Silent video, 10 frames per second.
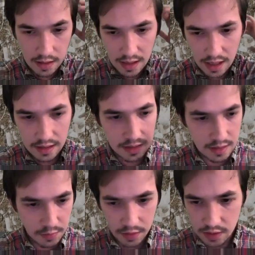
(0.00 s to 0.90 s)
And this
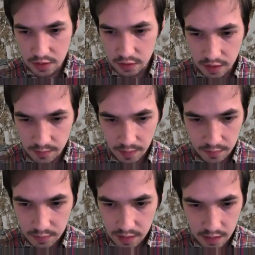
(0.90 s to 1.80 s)
is pretty extreme.
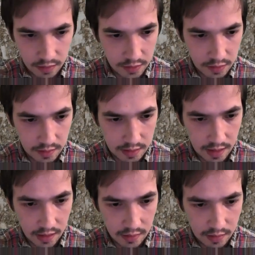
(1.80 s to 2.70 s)
I think I'll turn this
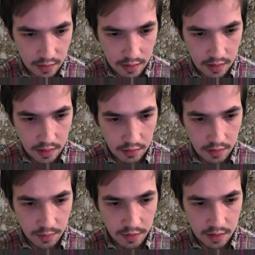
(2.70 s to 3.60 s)
down
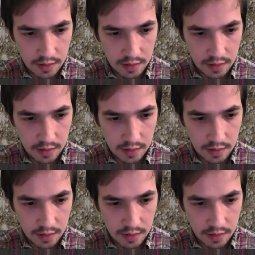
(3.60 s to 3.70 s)
quite a bit.